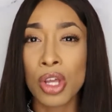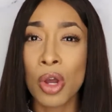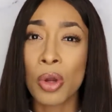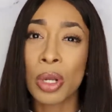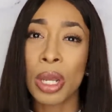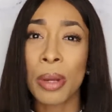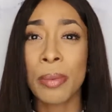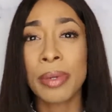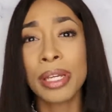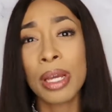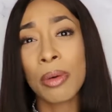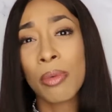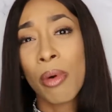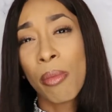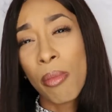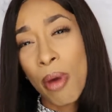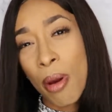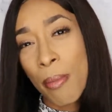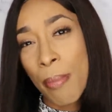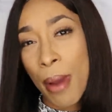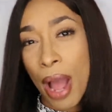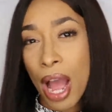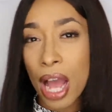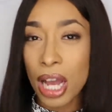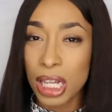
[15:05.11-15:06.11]
Oh, can we get one more
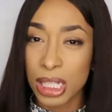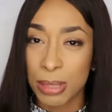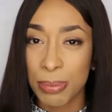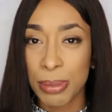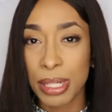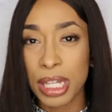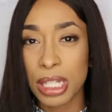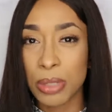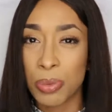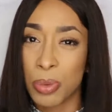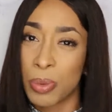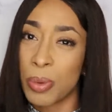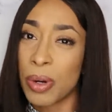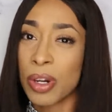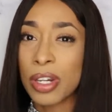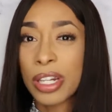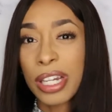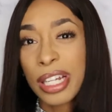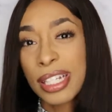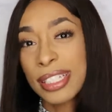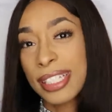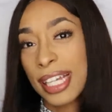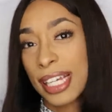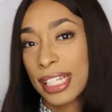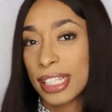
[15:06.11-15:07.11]
box because we weren't
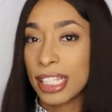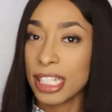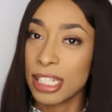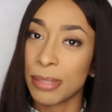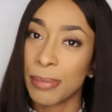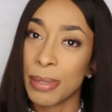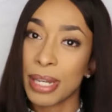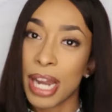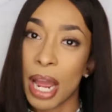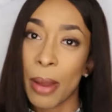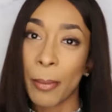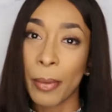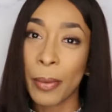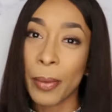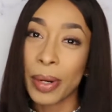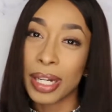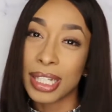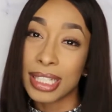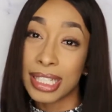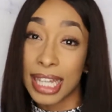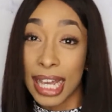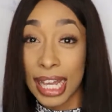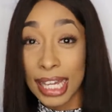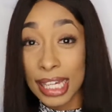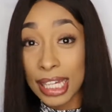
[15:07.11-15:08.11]
gonna take this, but now we want to
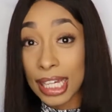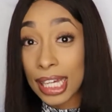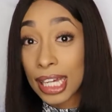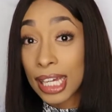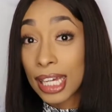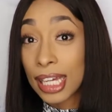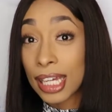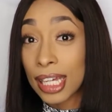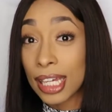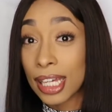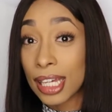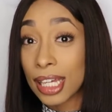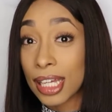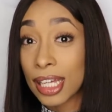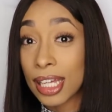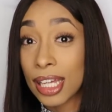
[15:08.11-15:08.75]
take it.